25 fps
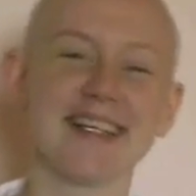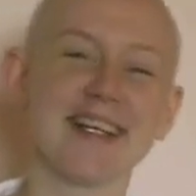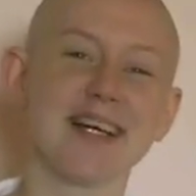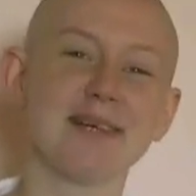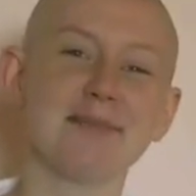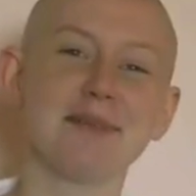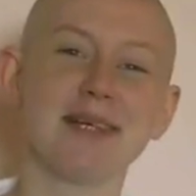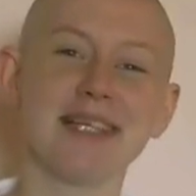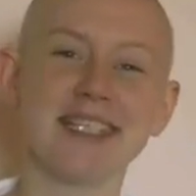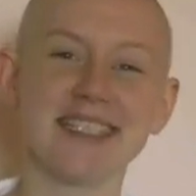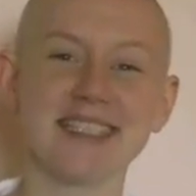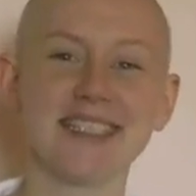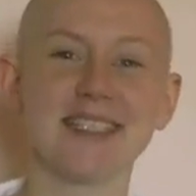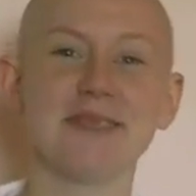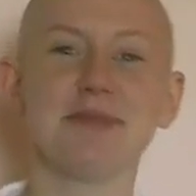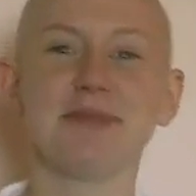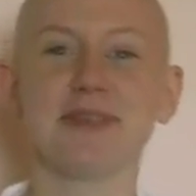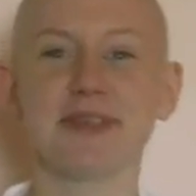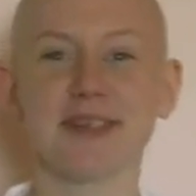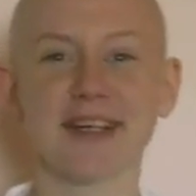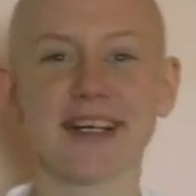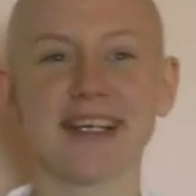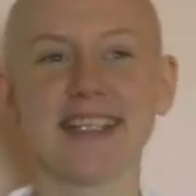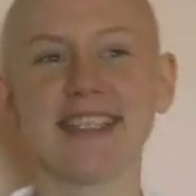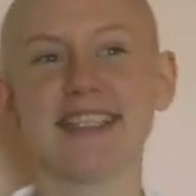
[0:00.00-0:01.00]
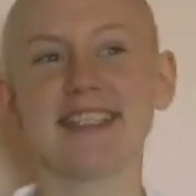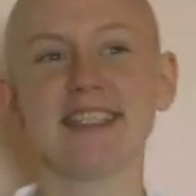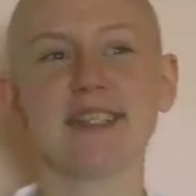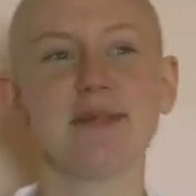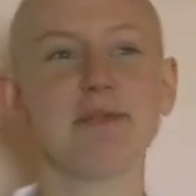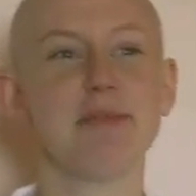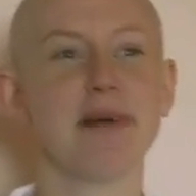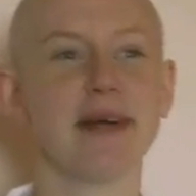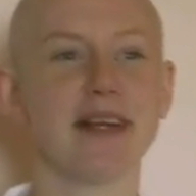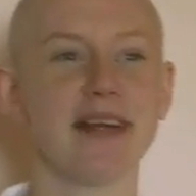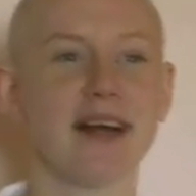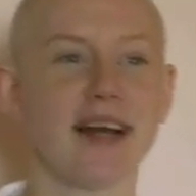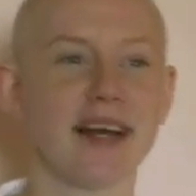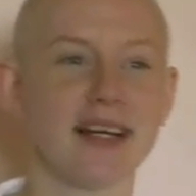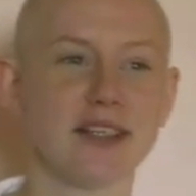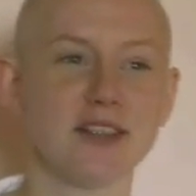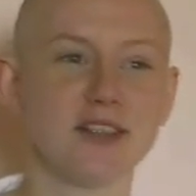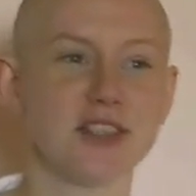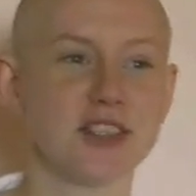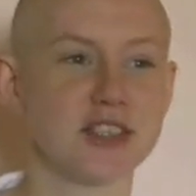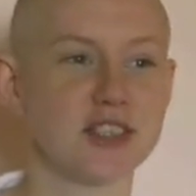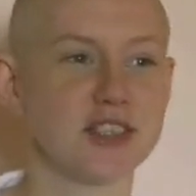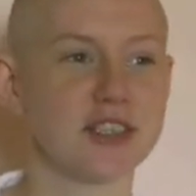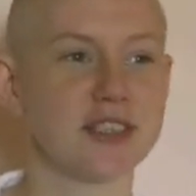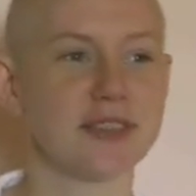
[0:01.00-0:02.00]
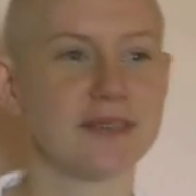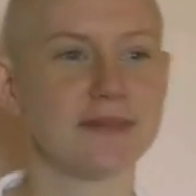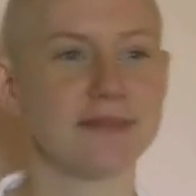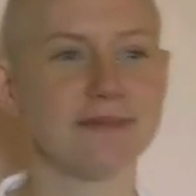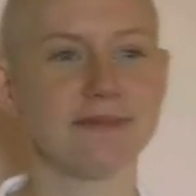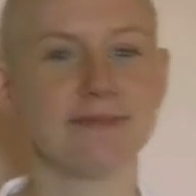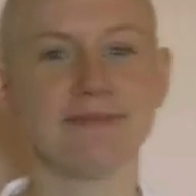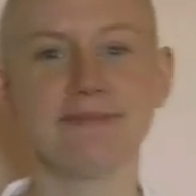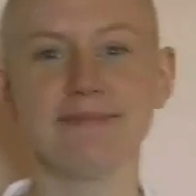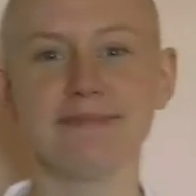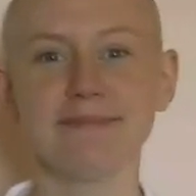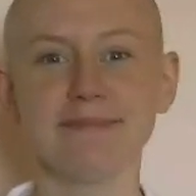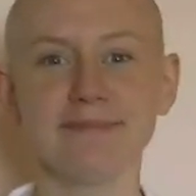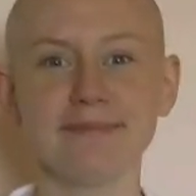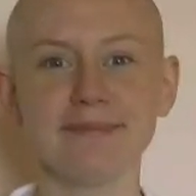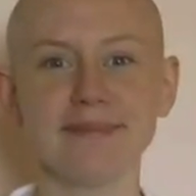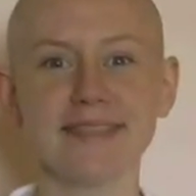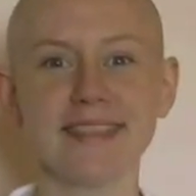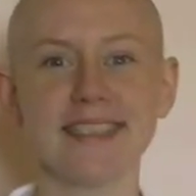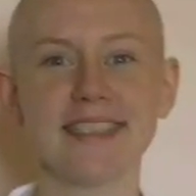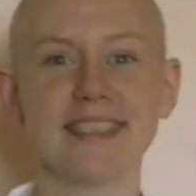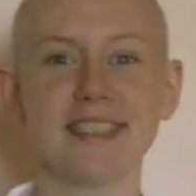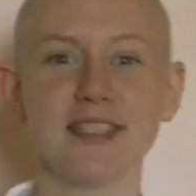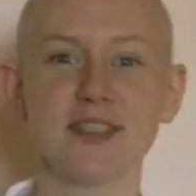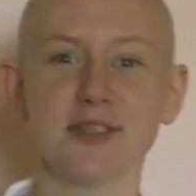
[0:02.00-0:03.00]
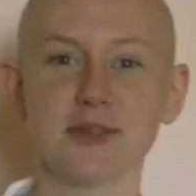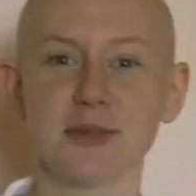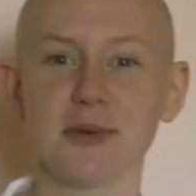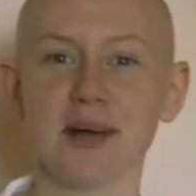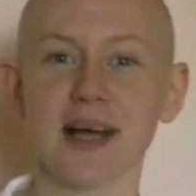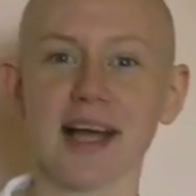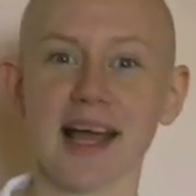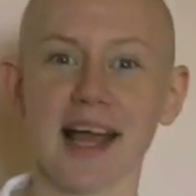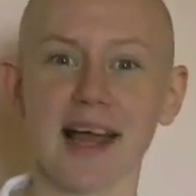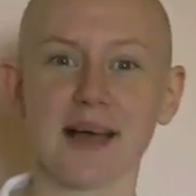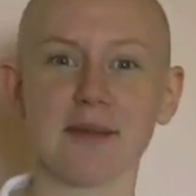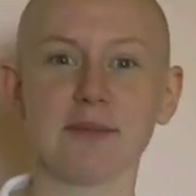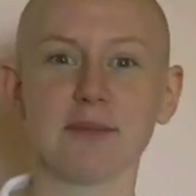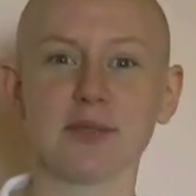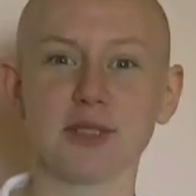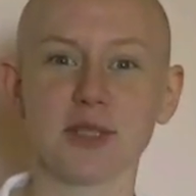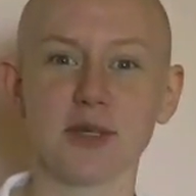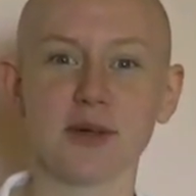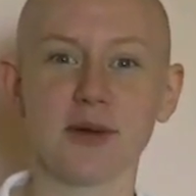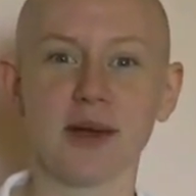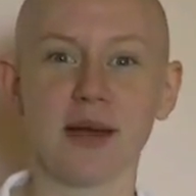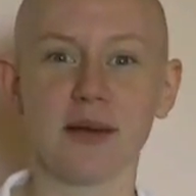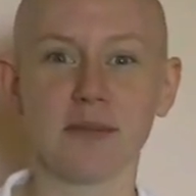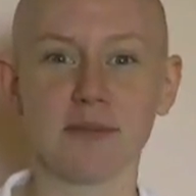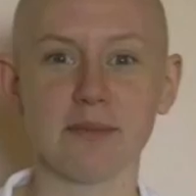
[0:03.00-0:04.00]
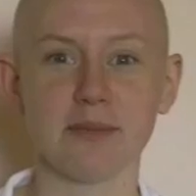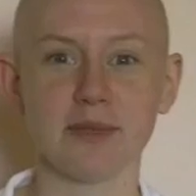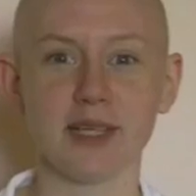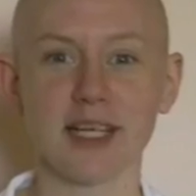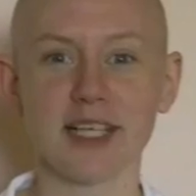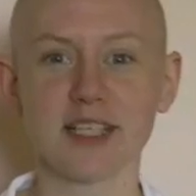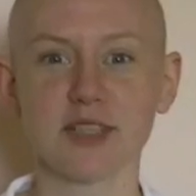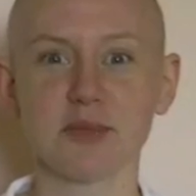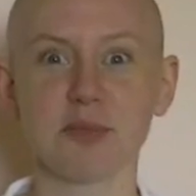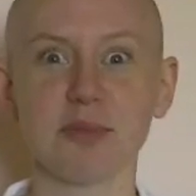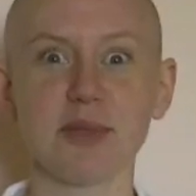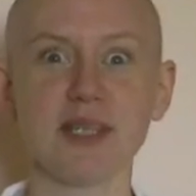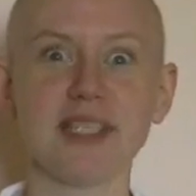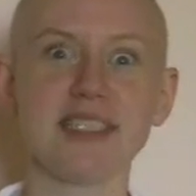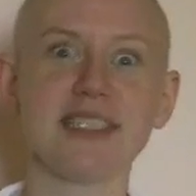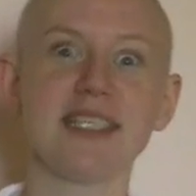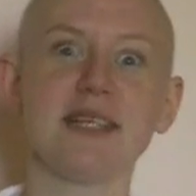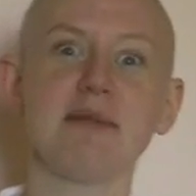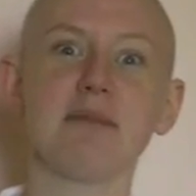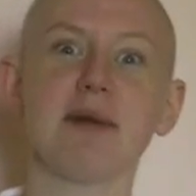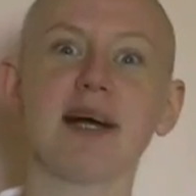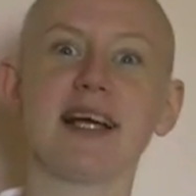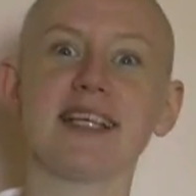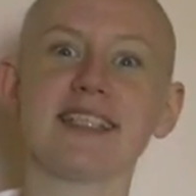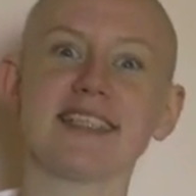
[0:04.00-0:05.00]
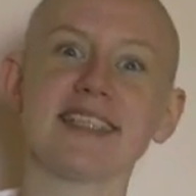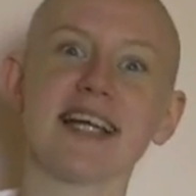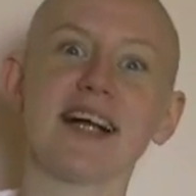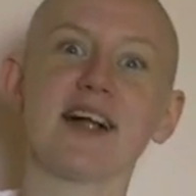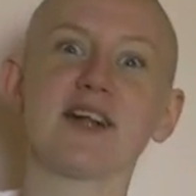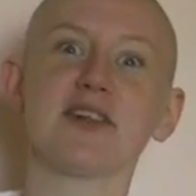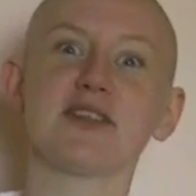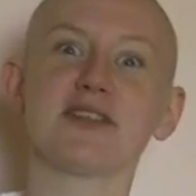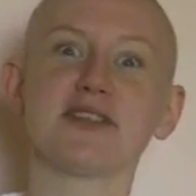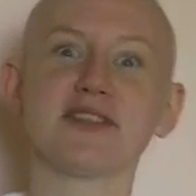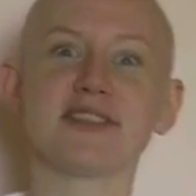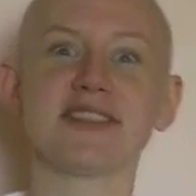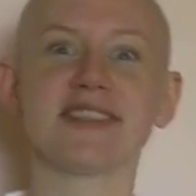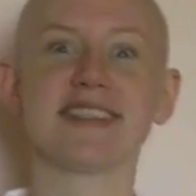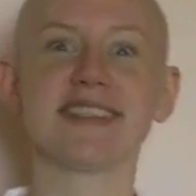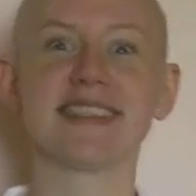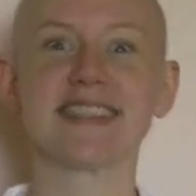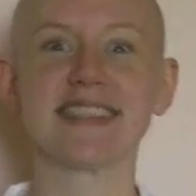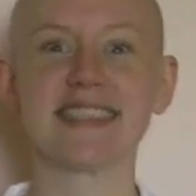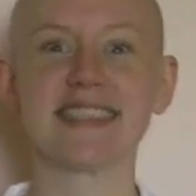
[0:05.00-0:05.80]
I may seem crazy, but I just, this is who I am, so I'm expressing myself.